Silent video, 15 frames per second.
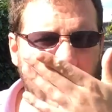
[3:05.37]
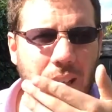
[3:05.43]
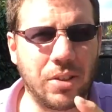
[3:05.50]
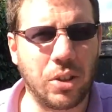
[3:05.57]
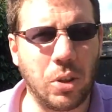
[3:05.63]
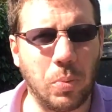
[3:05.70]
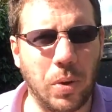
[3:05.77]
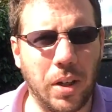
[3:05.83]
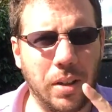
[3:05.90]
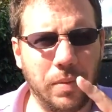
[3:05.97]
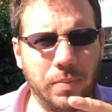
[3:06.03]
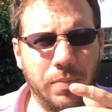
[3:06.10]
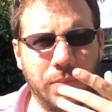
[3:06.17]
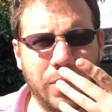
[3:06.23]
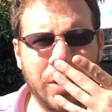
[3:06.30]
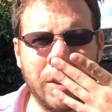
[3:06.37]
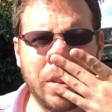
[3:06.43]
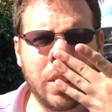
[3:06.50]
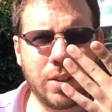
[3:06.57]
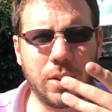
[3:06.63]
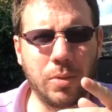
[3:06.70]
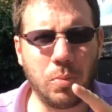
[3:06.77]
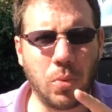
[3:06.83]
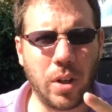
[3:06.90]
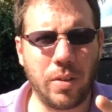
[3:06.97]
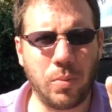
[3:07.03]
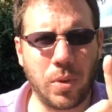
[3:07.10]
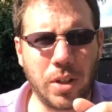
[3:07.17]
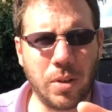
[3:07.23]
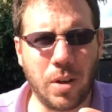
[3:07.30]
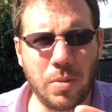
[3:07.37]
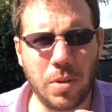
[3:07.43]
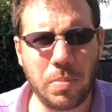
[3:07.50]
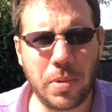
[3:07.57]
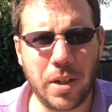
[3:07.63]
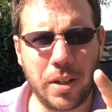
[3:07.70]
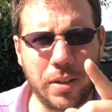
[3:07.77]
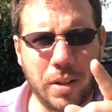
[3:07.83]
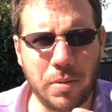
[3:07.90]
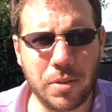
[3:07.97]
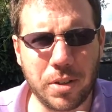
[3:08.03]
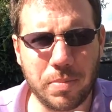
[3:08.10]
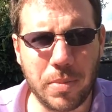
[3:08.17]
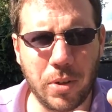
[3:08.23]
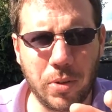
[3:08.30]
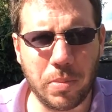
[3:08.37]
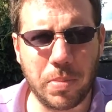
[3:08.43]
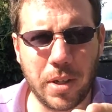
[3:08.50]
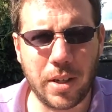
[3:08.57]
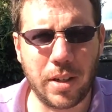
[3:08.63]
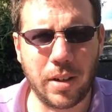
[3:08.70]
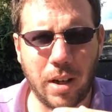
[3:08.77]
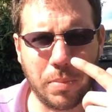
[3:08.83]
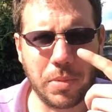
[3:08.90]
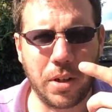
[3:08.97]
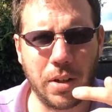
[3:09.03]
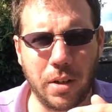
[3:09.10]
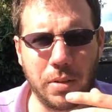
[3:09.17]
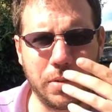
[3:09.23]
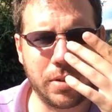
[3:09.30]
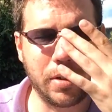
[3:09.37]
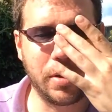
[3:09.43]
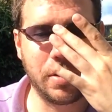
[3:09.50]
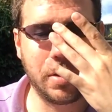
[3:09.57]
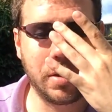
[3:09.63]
That's a good one. When you open a beer, don't smell the beer up your nose.